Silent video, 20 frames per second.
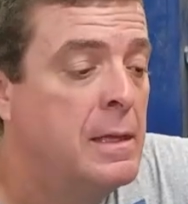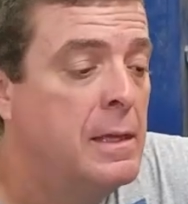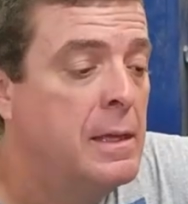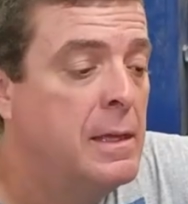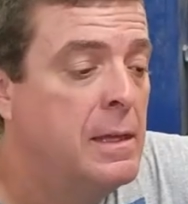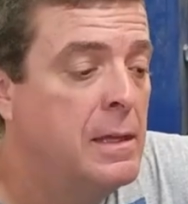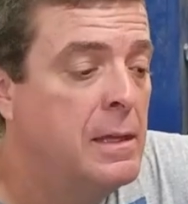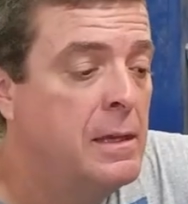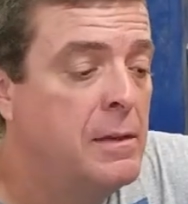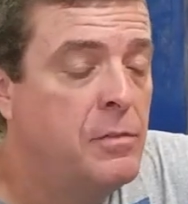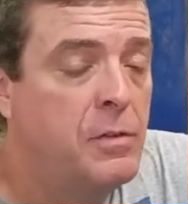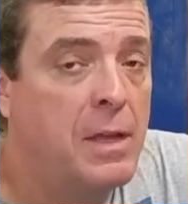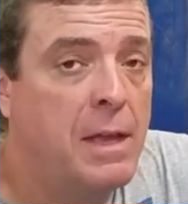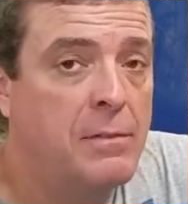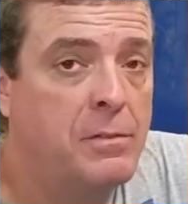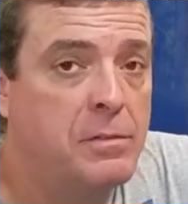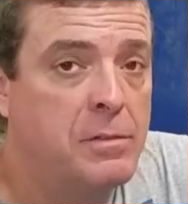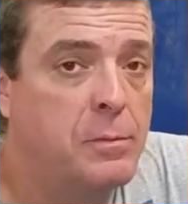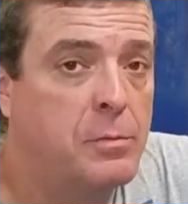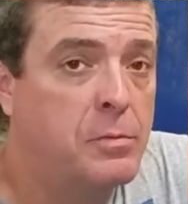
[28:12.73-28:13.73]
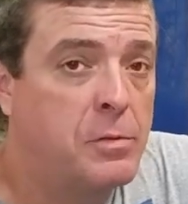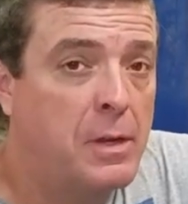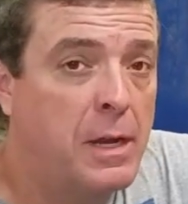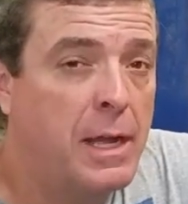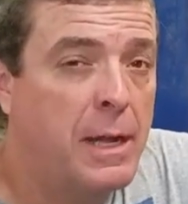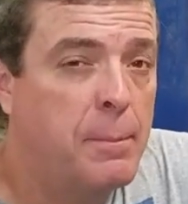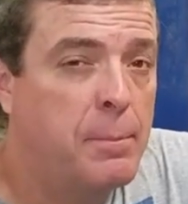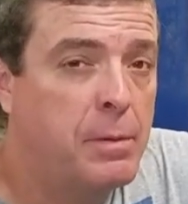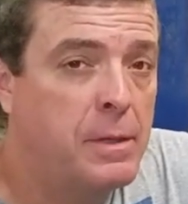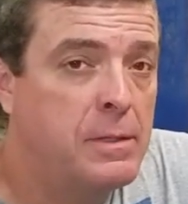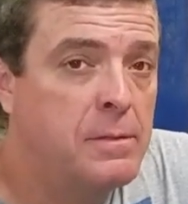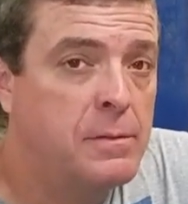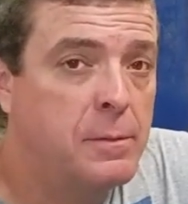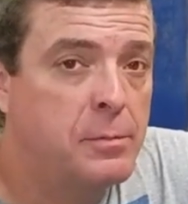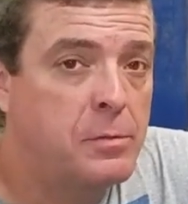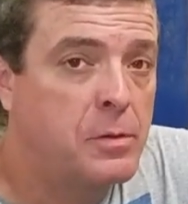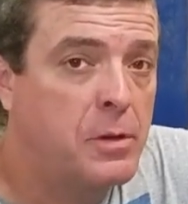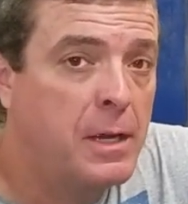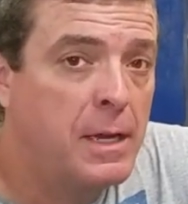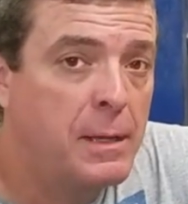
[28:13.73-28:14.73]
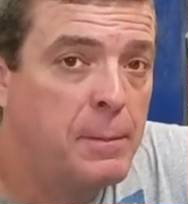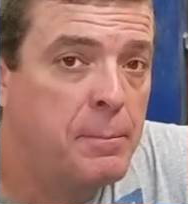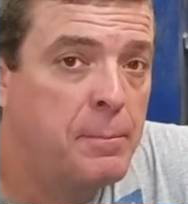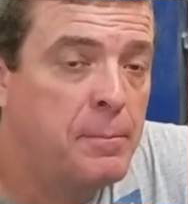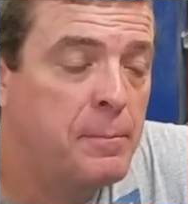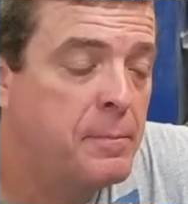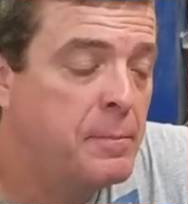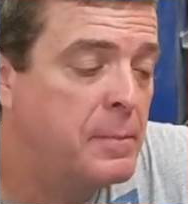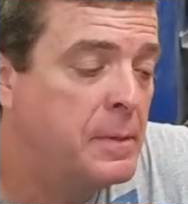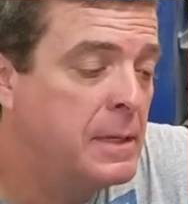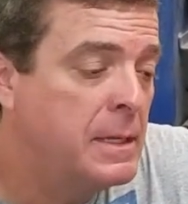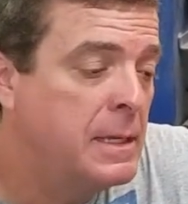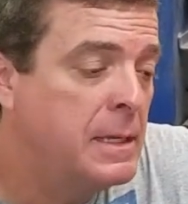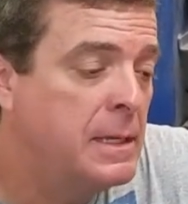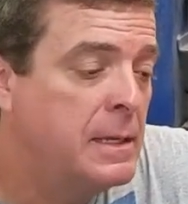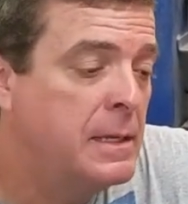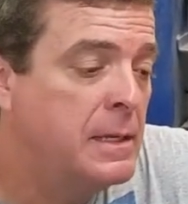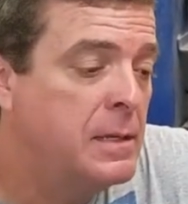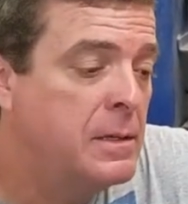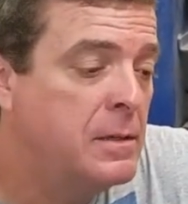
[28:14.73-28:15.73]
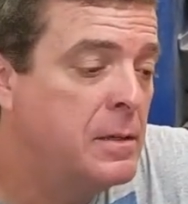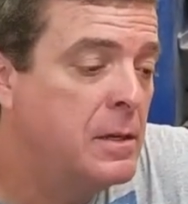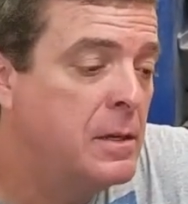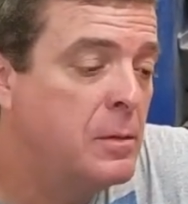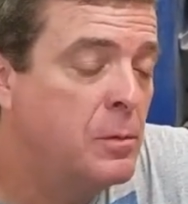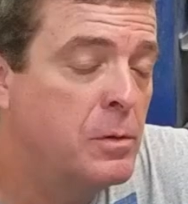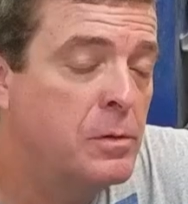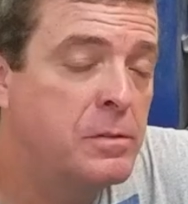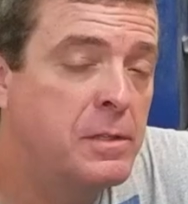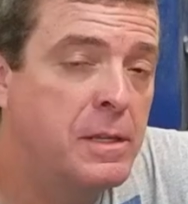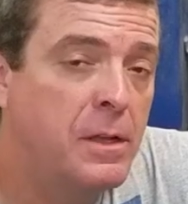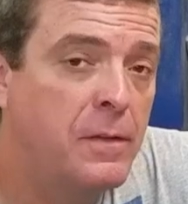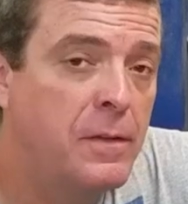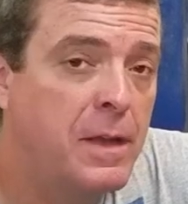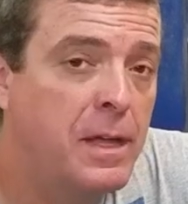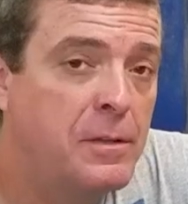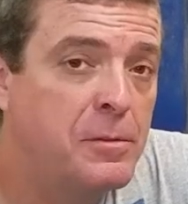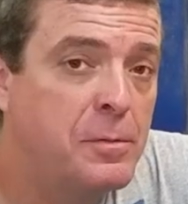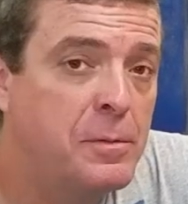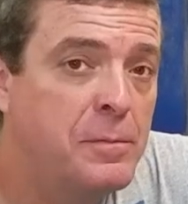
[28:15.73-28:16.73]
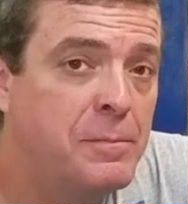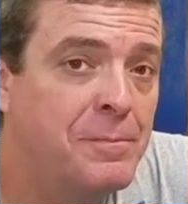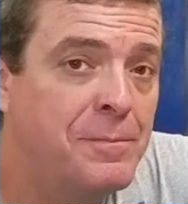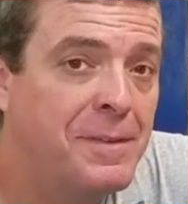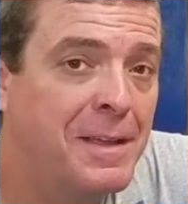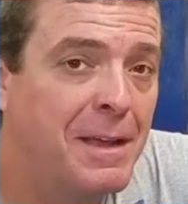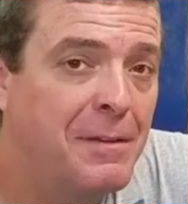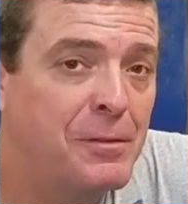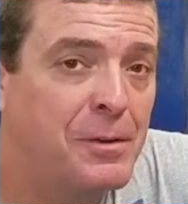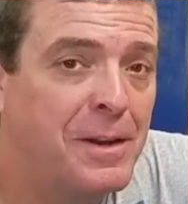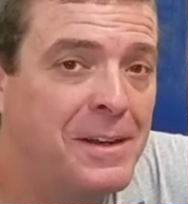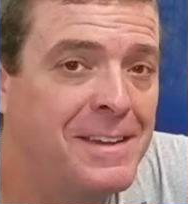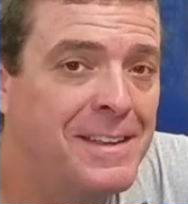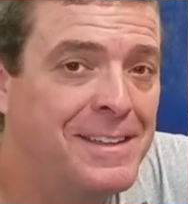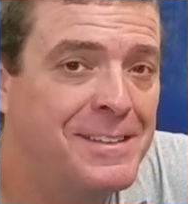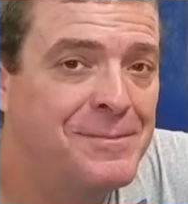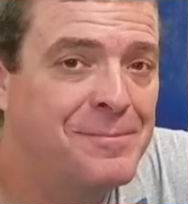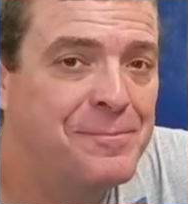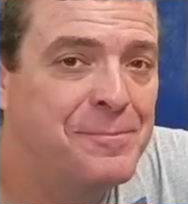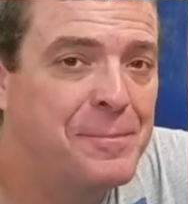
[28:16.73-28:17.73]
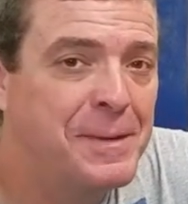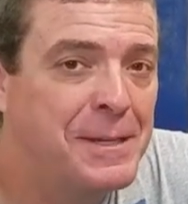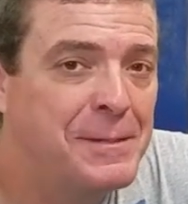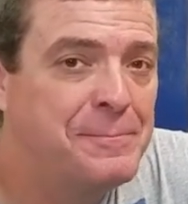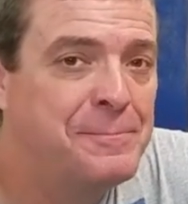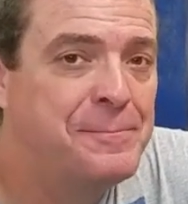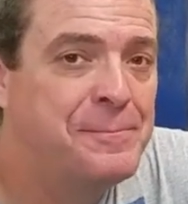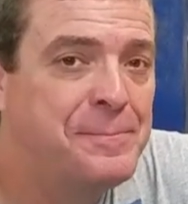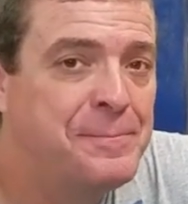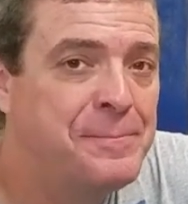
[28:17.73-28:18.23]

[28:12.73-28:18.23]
And if you haven't subscribed, please subscribe. And we'll see you on the next one. Have a great day. Bye.